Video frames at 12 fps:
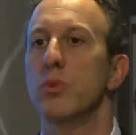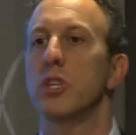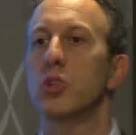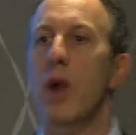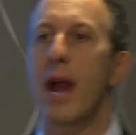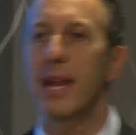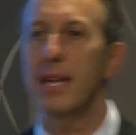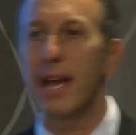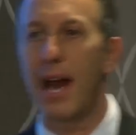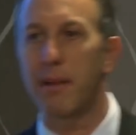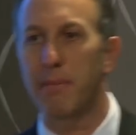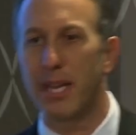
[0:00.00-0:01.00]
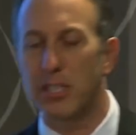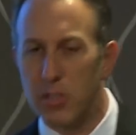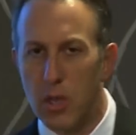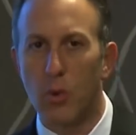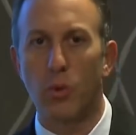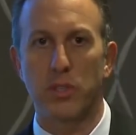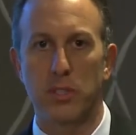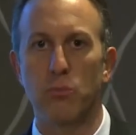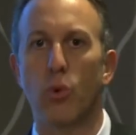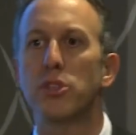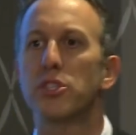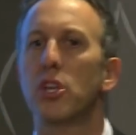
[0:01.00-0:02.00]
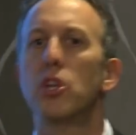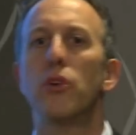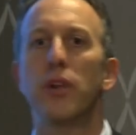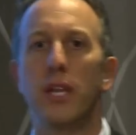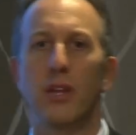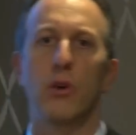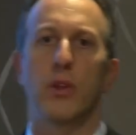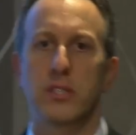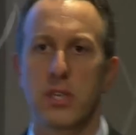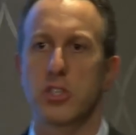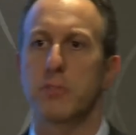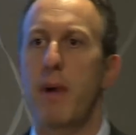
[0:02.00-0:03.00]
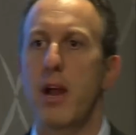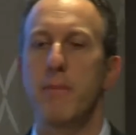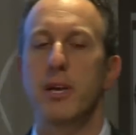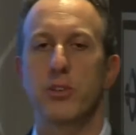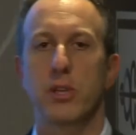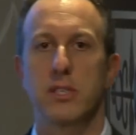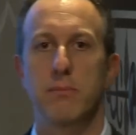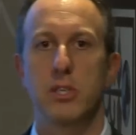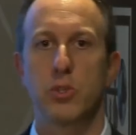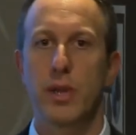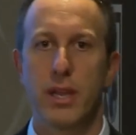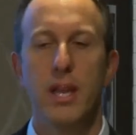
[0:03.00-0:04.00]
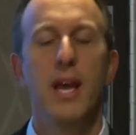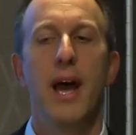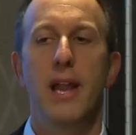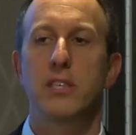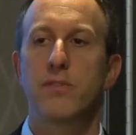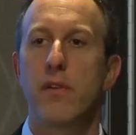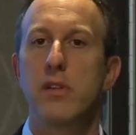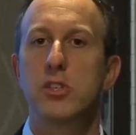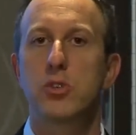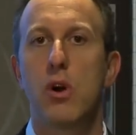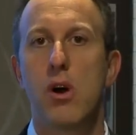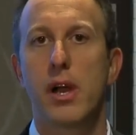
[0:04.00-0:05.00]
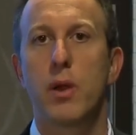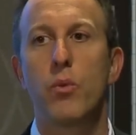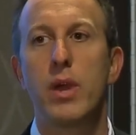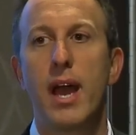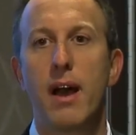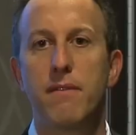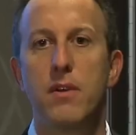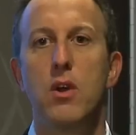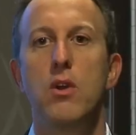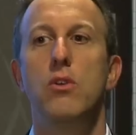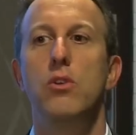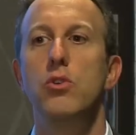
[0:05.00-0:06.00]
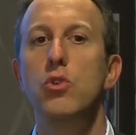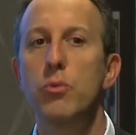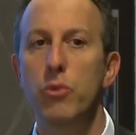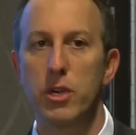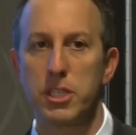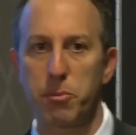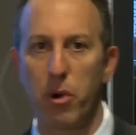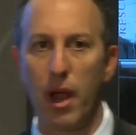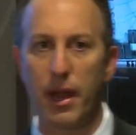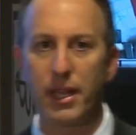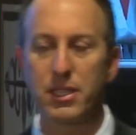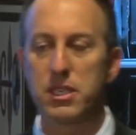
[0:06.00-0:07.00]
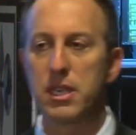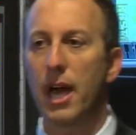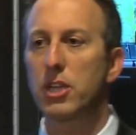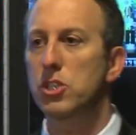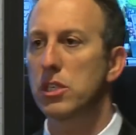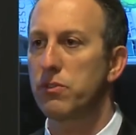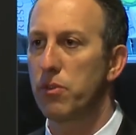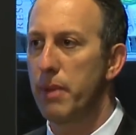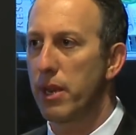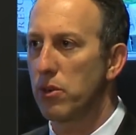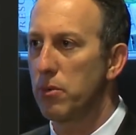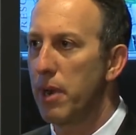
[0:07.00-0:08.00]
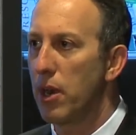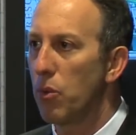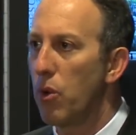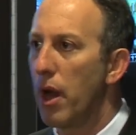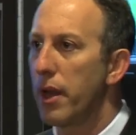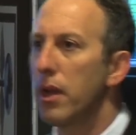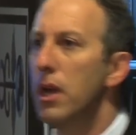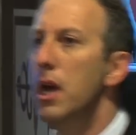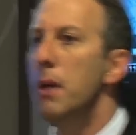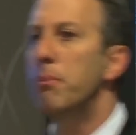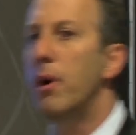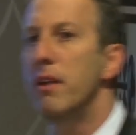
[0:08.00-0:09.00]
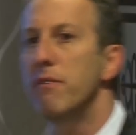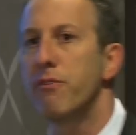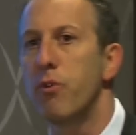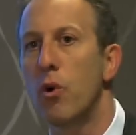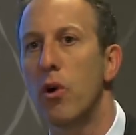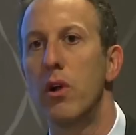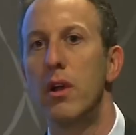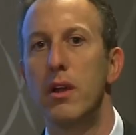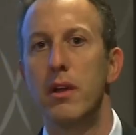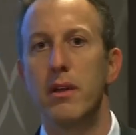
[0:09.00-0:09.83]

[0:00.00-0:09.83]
with a tracking database with some more security, like such as biometrics in between, and it's very strong. And we have numerous products, not just for medical marijuana, but for